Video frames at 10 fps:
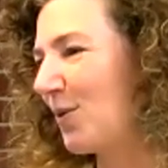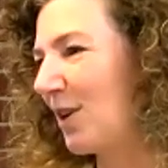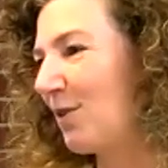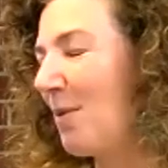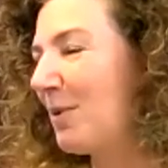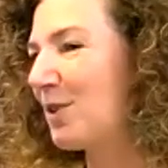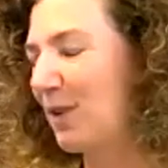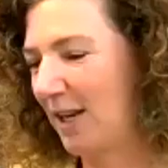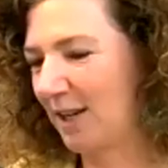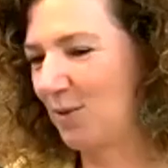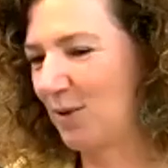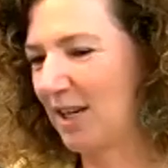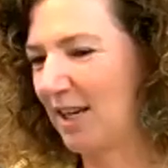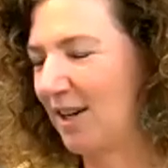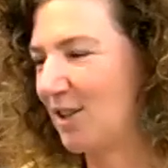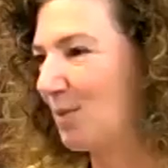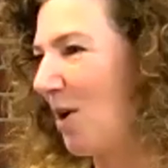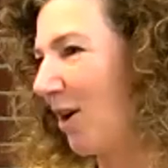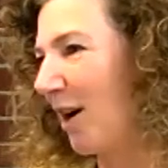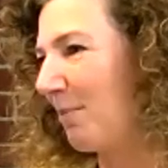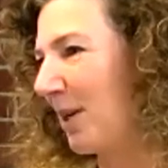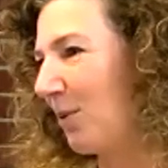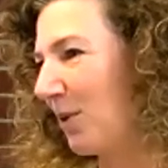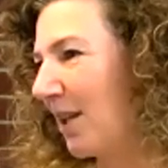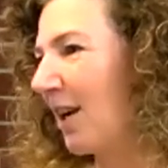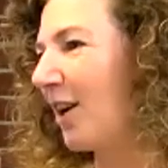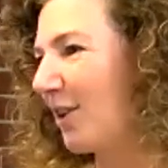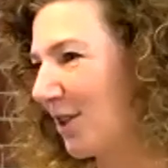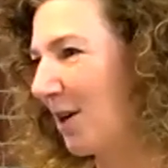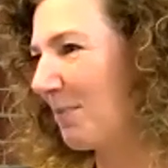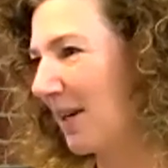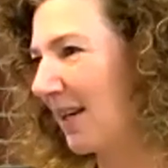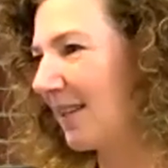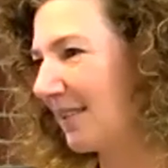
It almost felt like working at a small company within a large company.